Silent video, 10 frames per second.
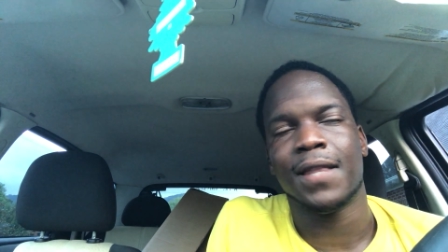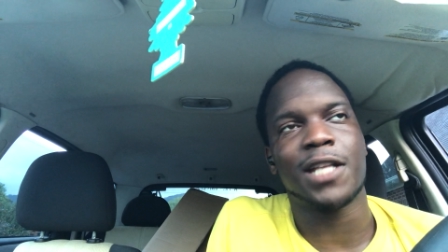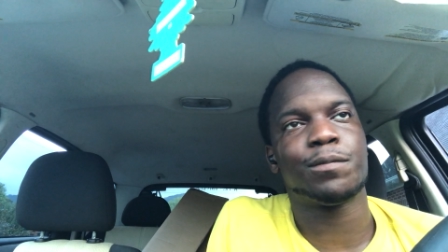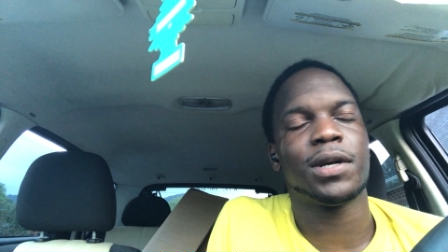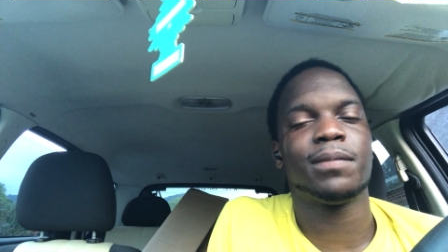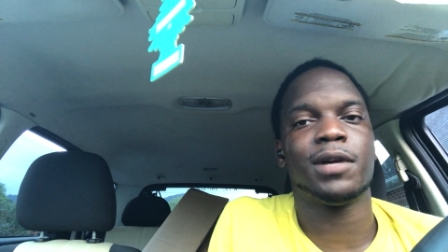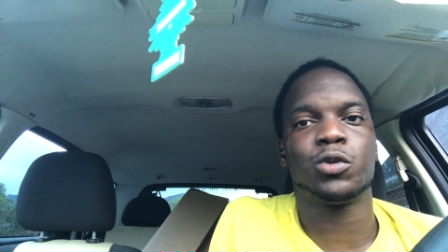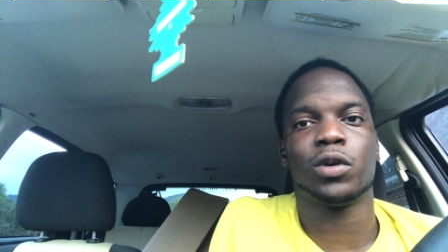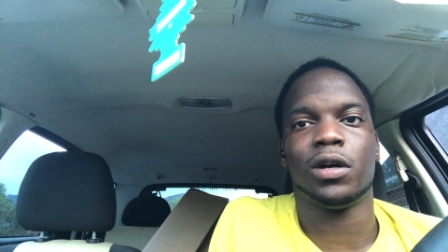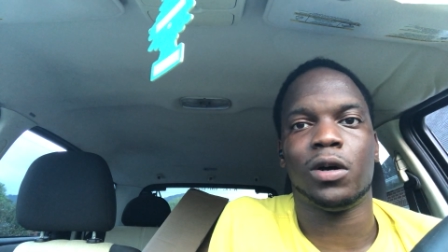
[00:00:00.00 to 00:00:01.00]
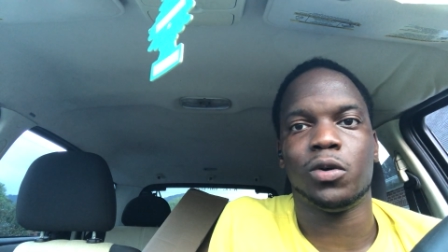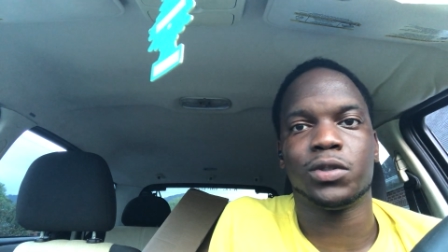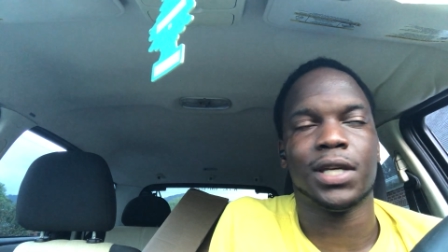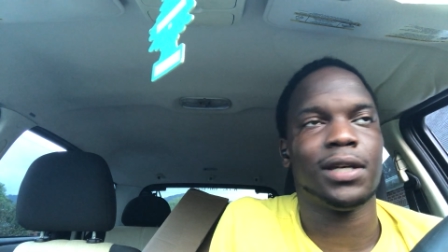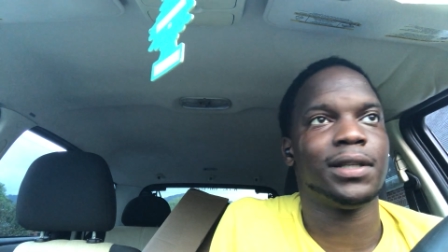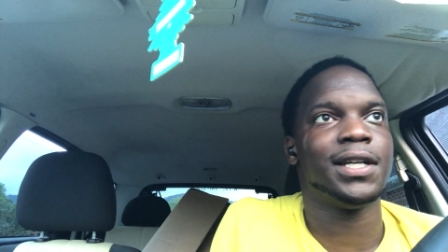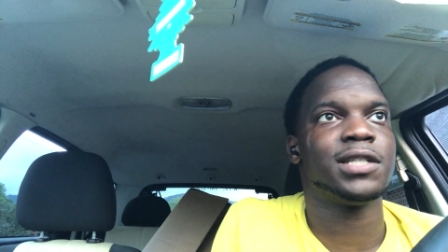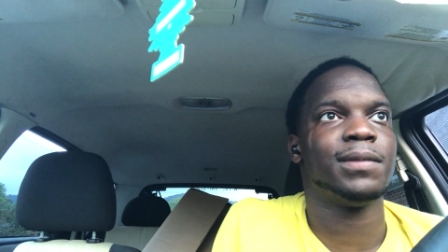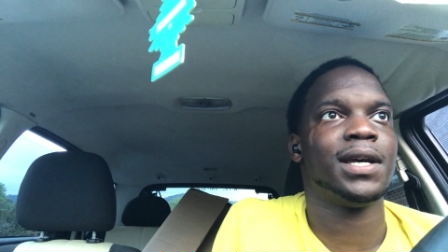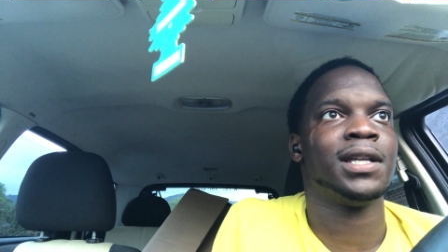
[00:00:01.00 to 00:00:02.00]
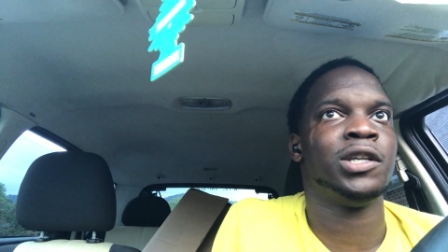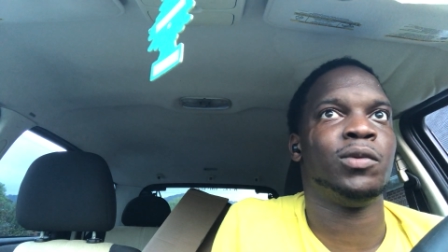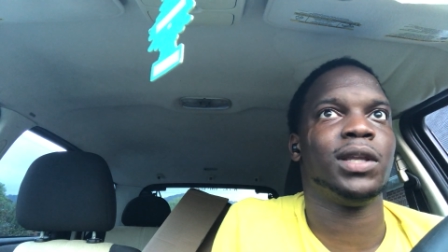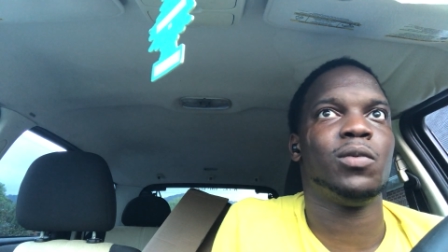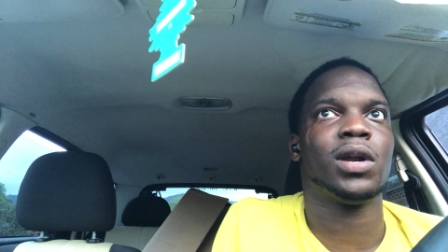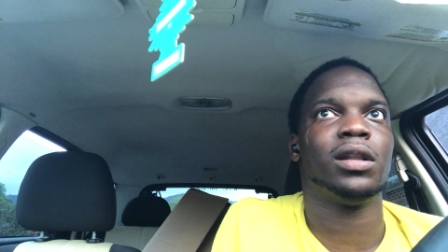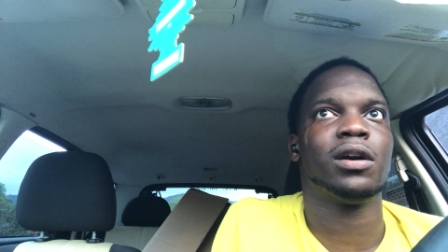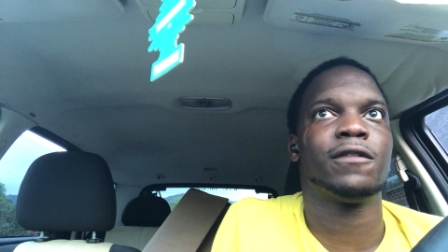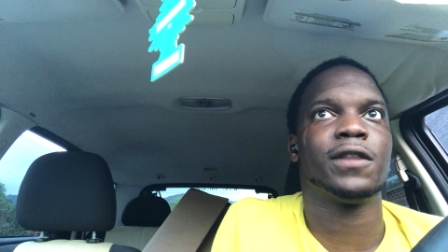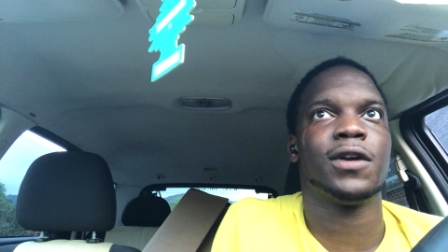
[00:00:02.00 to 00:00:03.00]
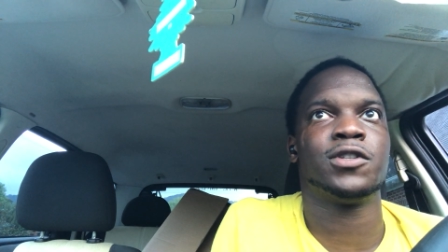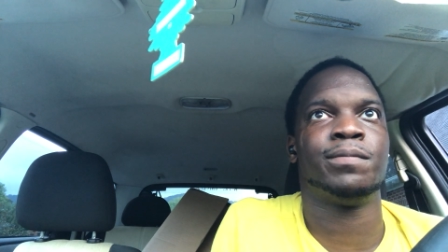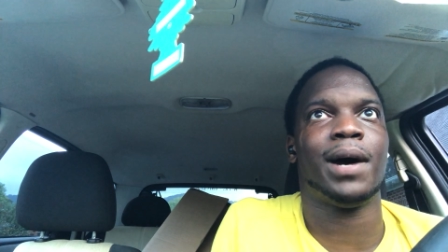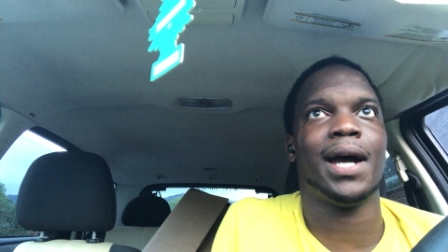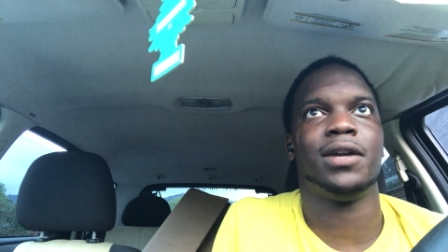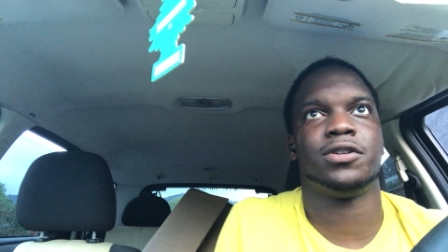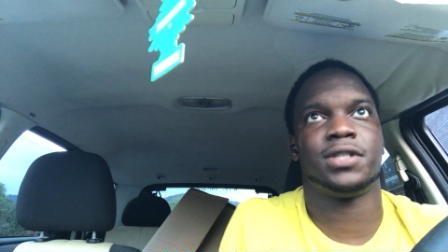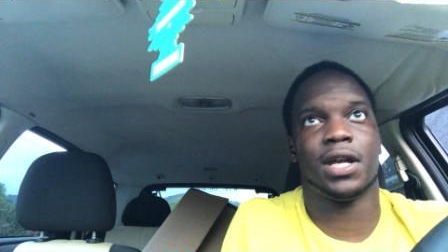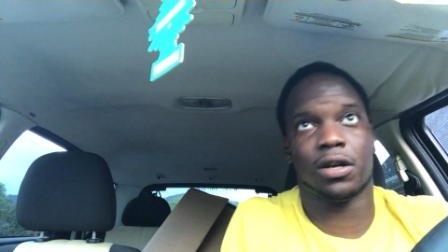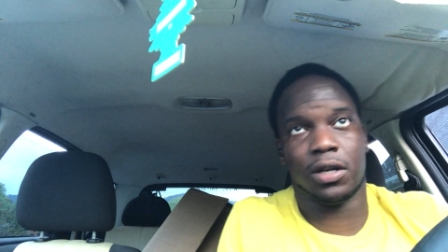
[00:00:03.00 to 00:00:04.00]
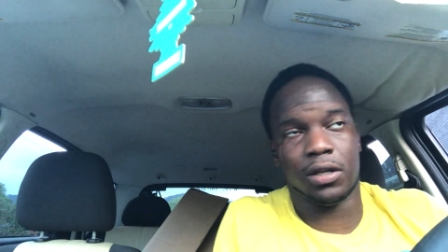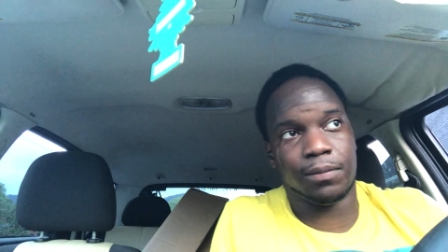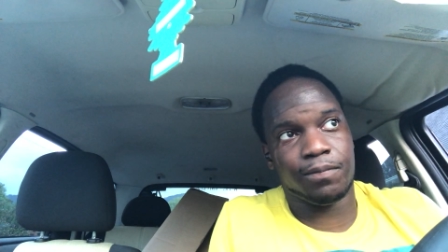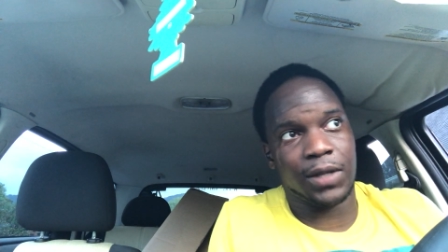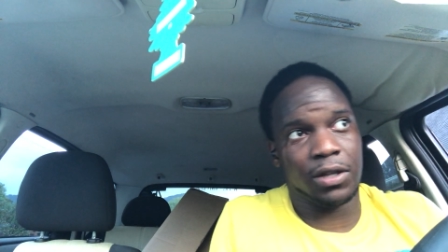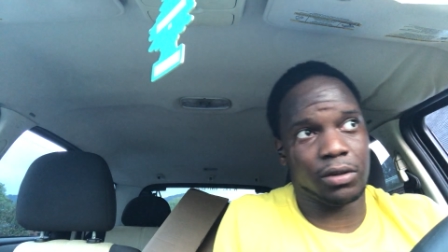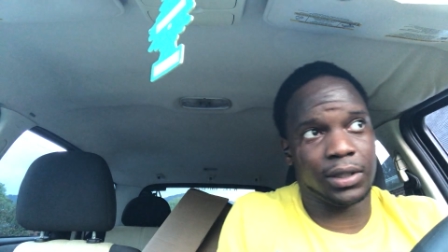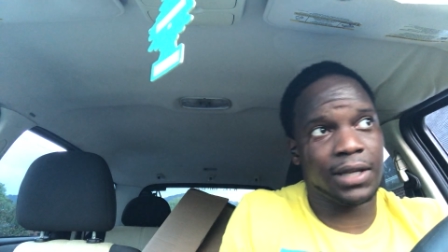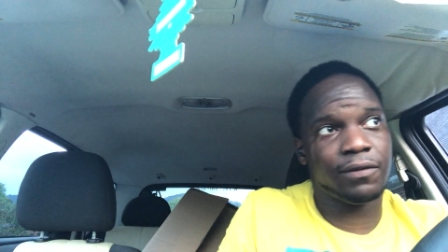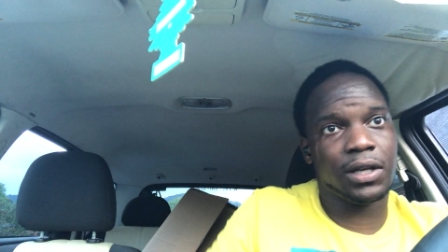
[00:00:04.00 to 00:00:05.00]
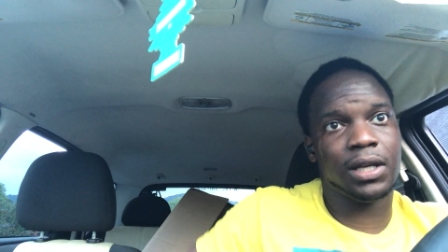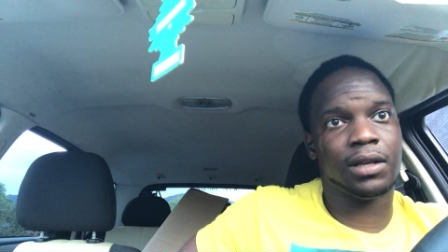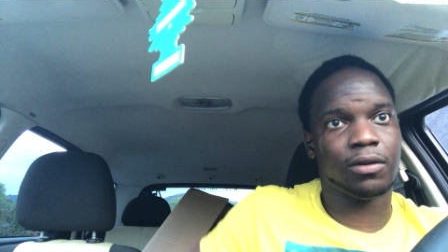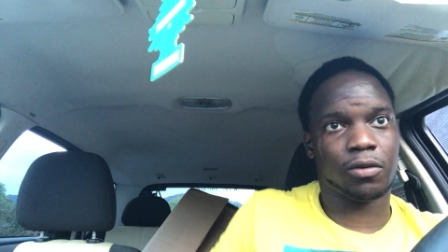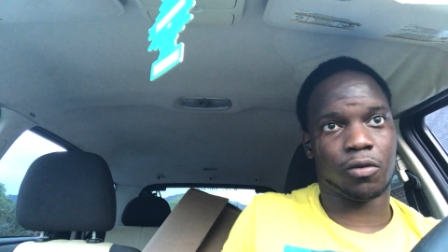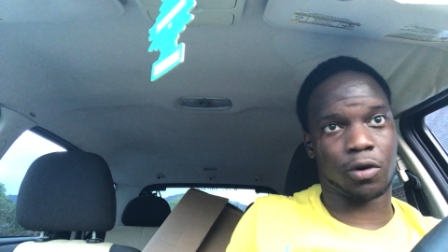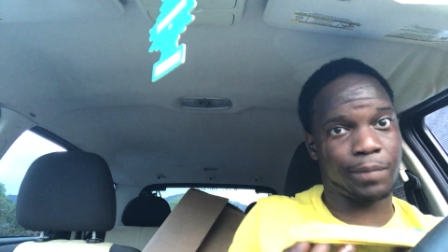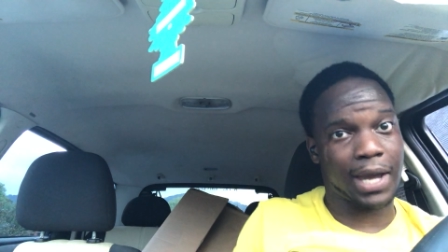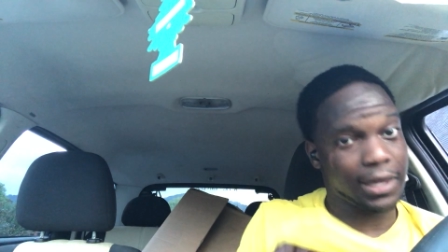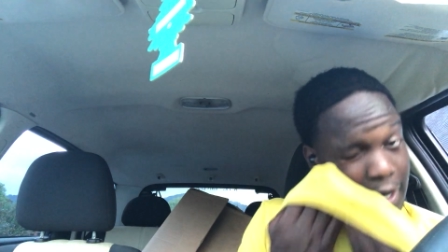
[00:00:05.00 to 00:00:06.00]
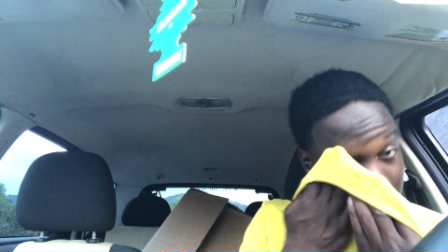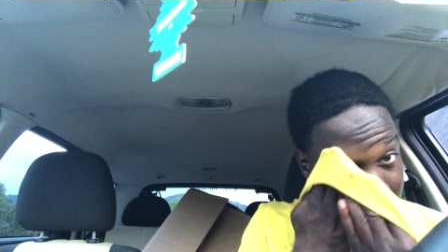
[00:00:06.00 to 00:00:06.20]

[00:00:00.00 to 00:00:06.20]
that's pretty much what a wholetail is, man. You really want to look for those buyers that are gonna either live in it or pay that